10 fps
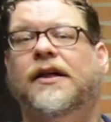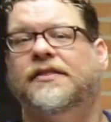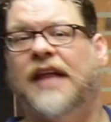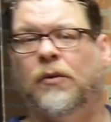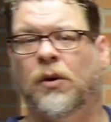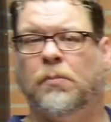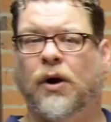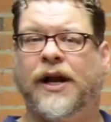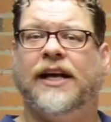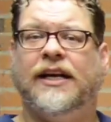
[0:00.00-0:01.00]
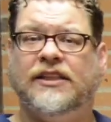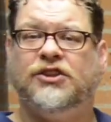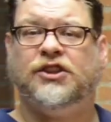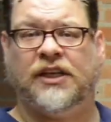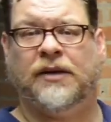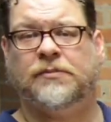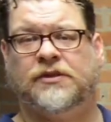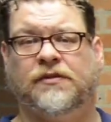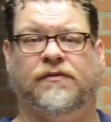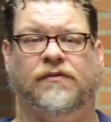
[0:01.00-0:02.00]
they were bringing in
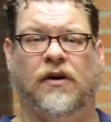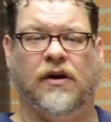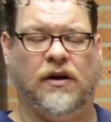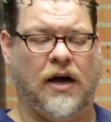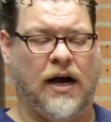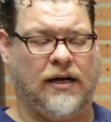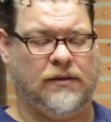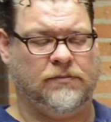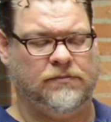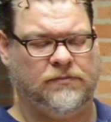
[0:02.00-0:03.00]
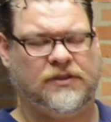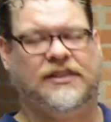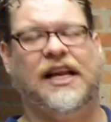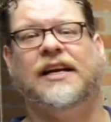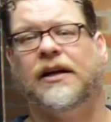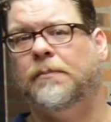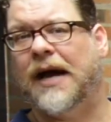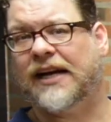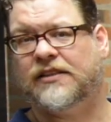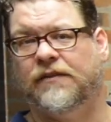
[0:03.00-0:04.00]
ships, sending them
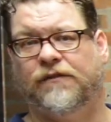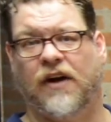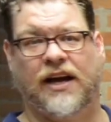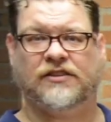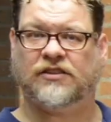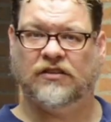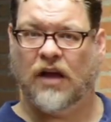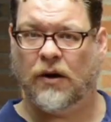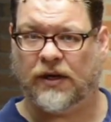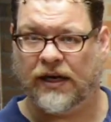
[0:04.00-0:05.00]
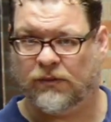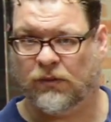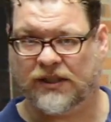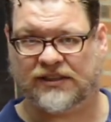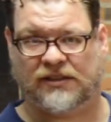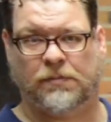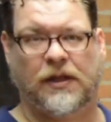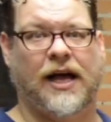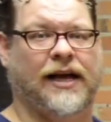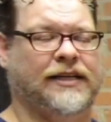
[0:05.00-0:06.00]
back to France loaded with
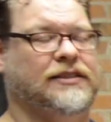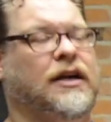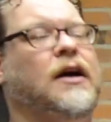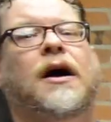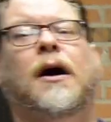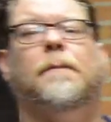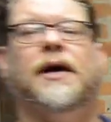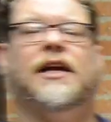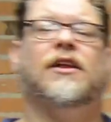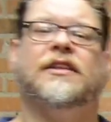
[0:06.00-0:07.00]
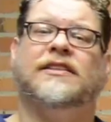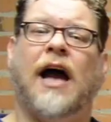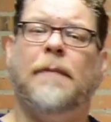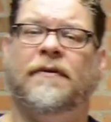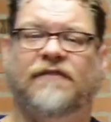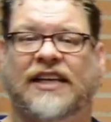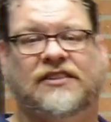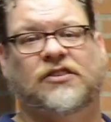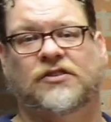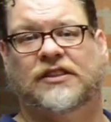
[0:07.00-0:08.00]
supplies. But y'all, the type of
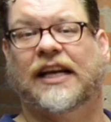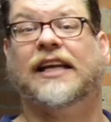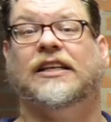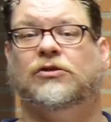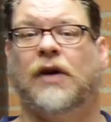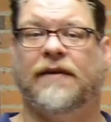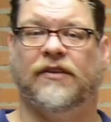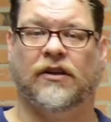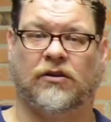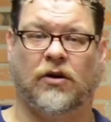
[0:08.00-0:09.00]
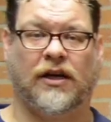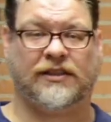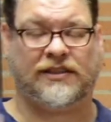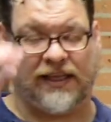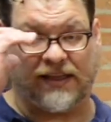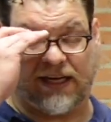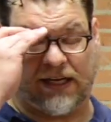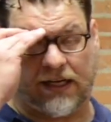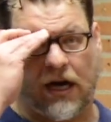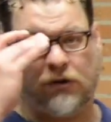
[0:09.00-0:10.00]
vessels that can travel across the
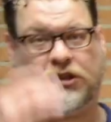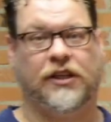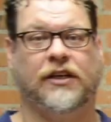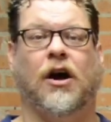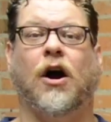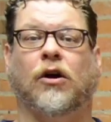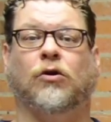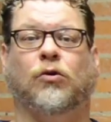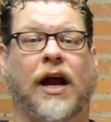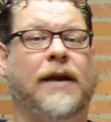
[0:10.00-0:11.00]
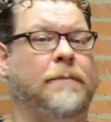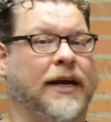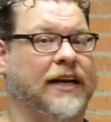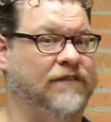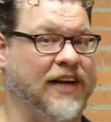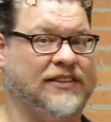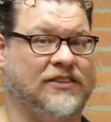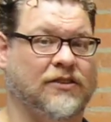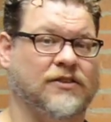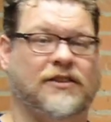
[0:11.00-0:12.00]
Atlantic Ocean are great big
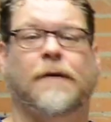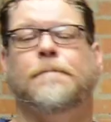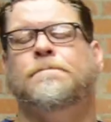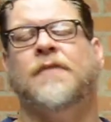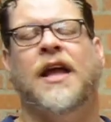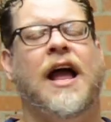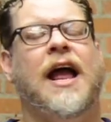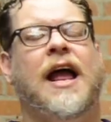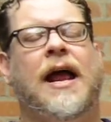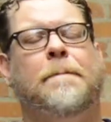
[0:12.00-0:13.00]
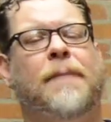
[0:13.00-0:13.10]
vessels. And